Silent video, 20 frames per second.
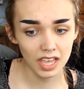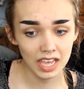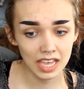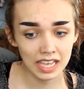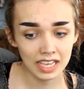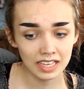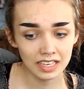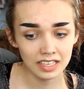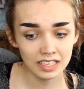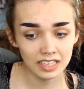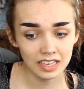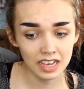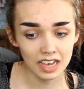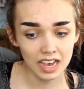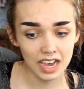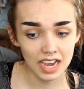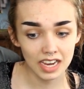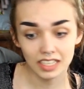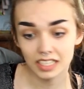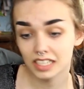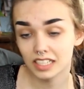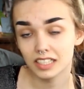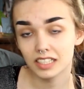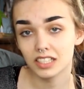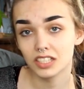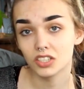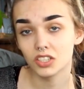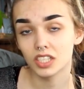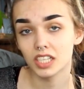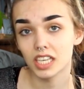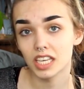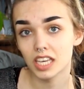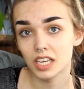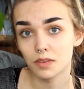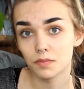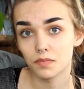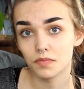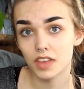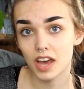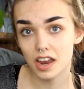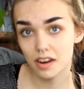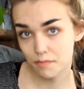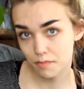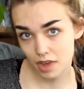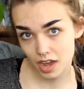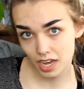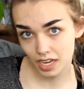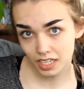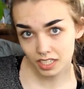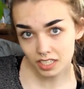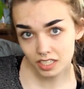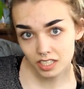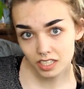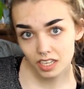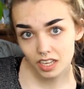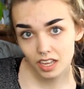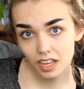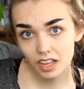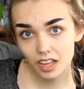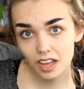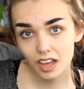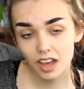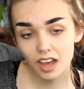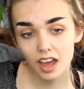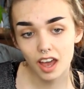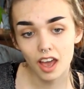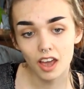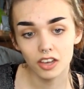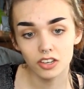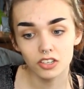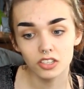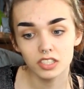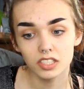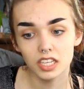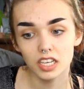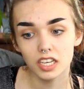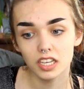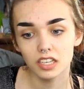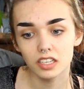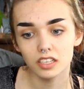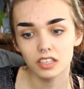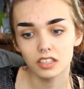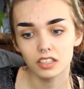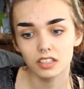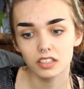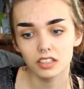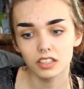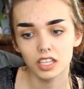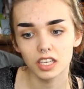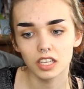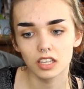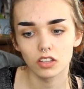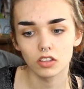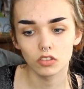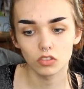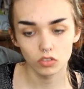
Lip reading: and I need to keep that in mind. I understand, like,